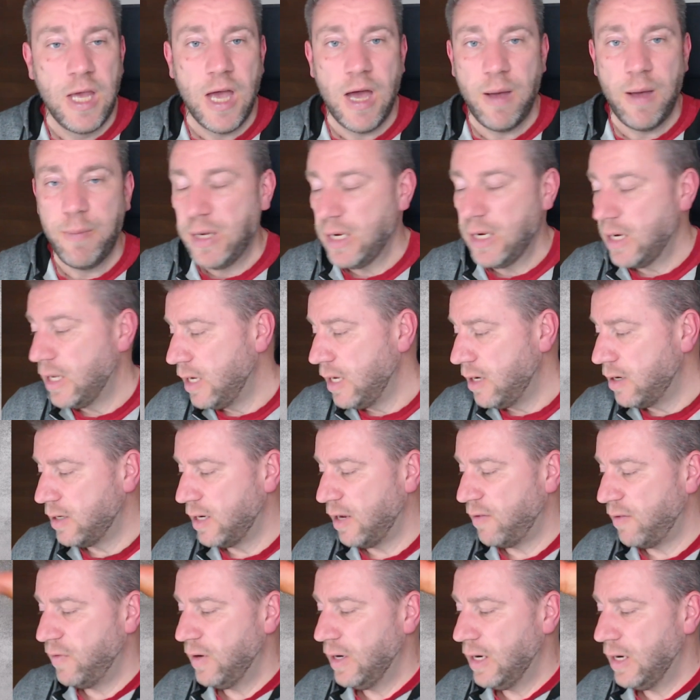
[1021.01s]
I mean, here
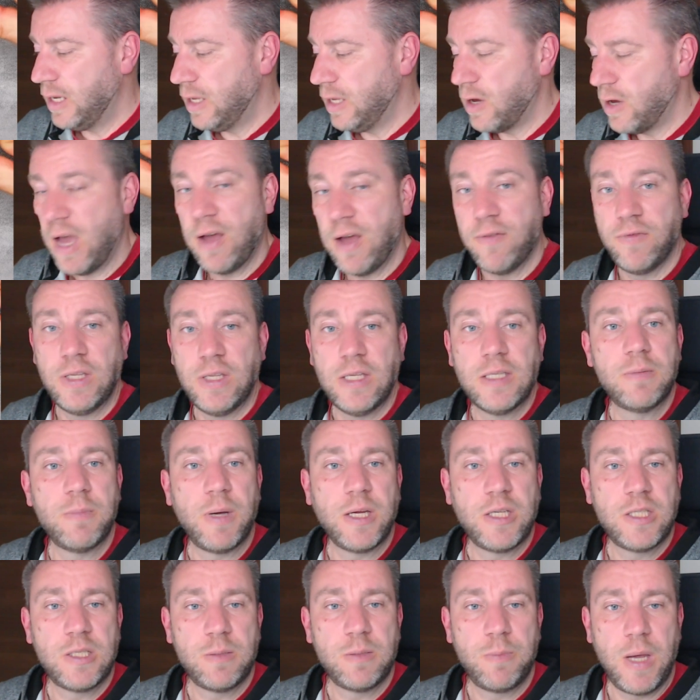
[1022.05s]
definitely you have this
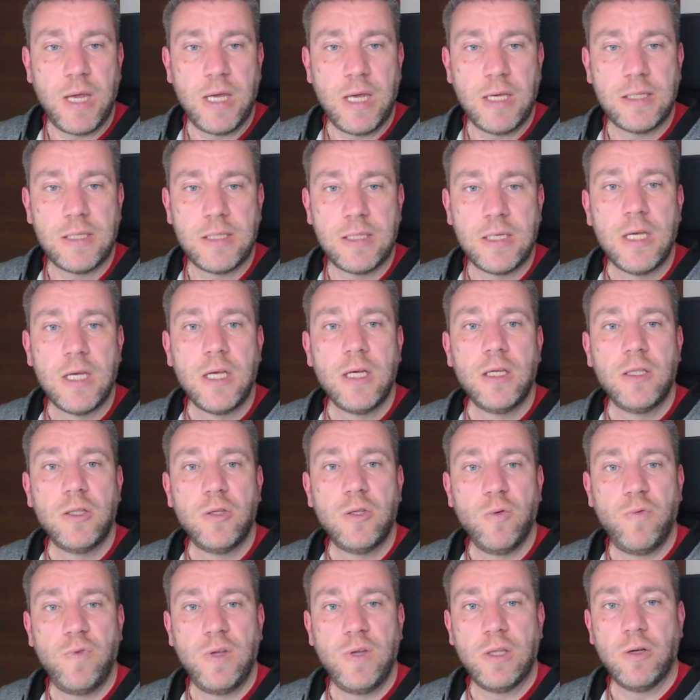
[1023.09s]
much space
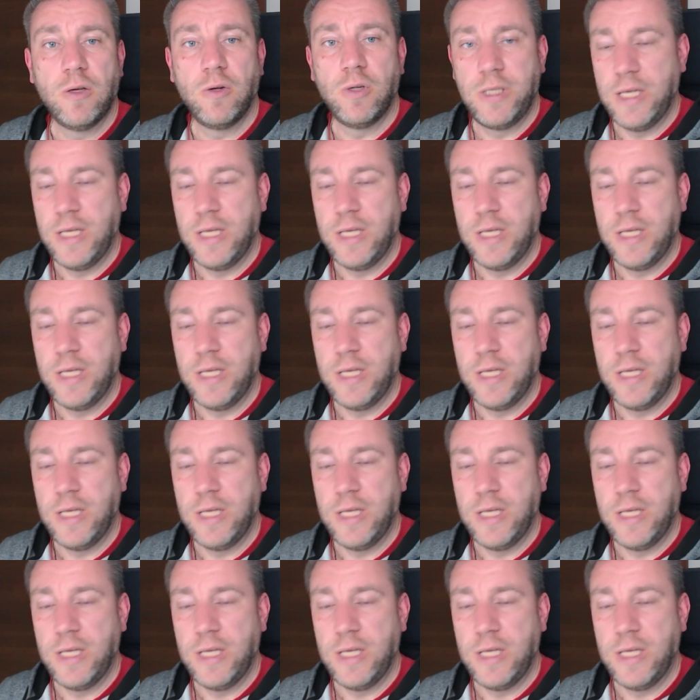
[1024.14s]
to fit all the